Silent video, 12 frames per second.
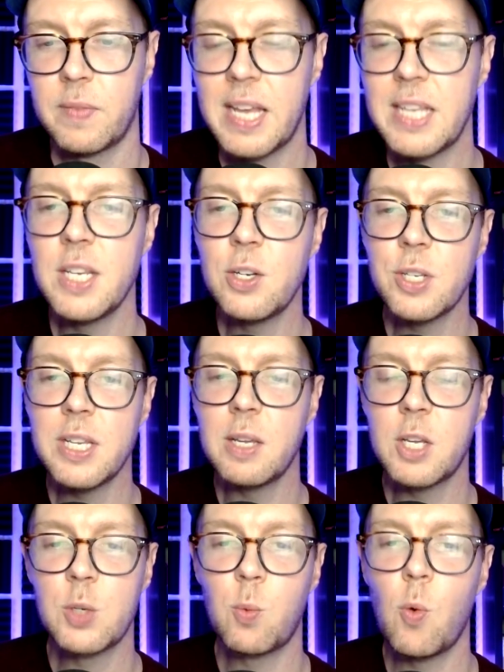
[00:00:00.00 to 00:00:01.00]
It's interesting
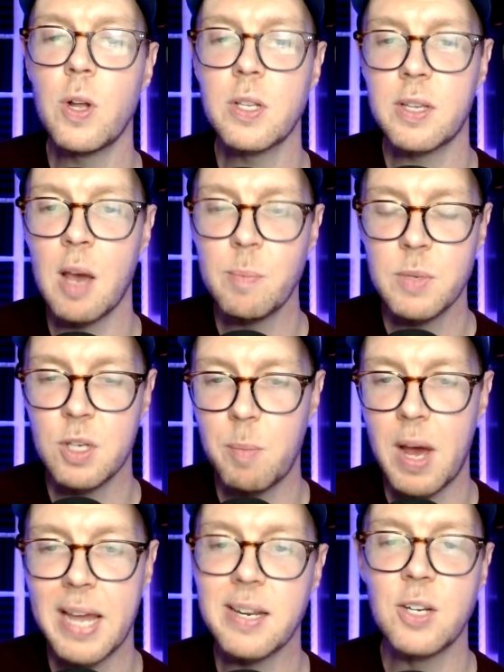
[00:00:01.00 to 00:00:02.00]
because what comes to
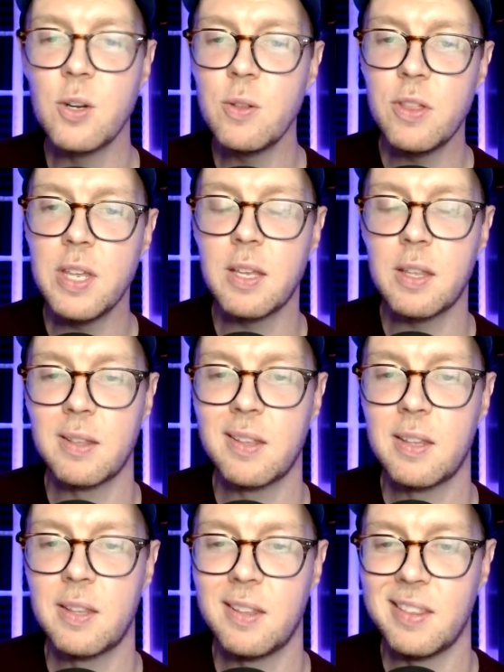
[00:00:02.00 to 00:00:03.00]
mind, I don't think
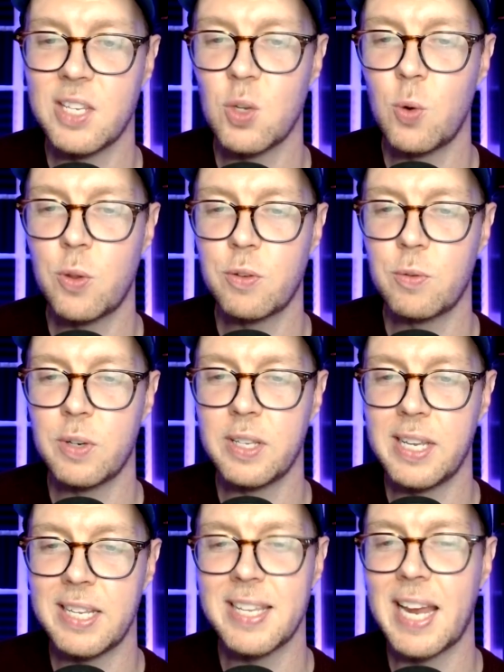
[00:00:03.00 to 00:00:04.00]
this author
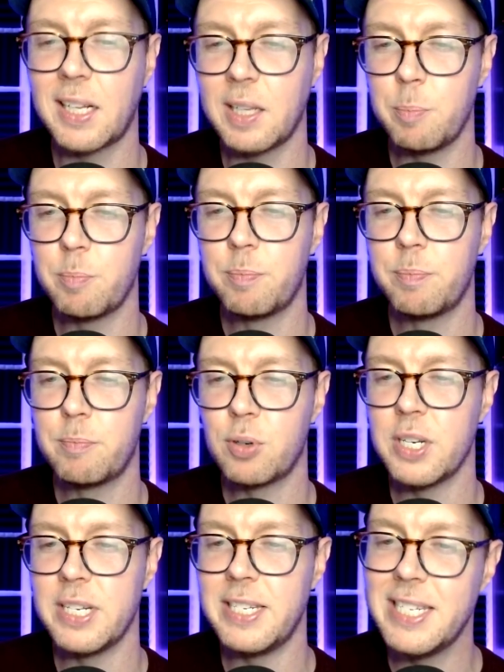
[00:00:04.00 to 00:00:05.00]
exactly
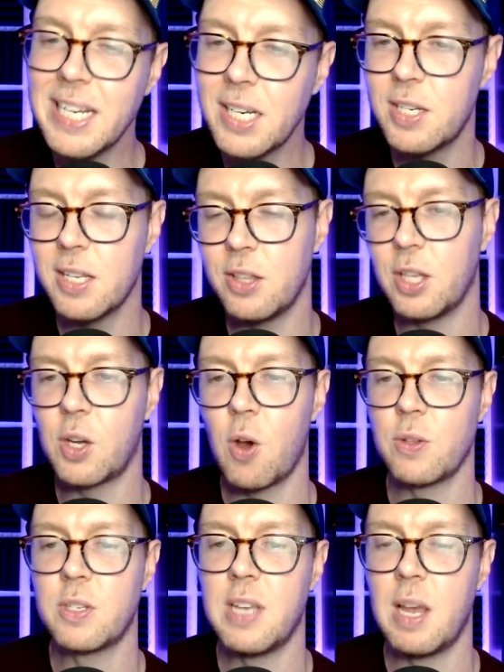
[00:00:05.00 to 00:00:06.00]
predicted the
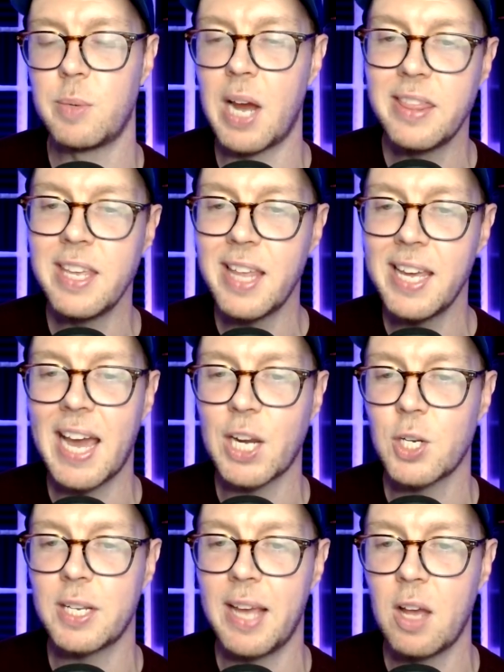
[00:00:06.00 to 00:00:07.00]
concept. I think they
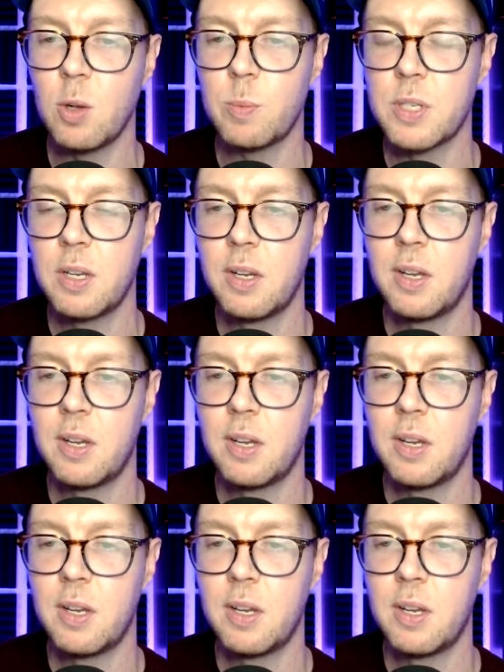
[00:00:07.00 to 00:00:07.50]
actually helped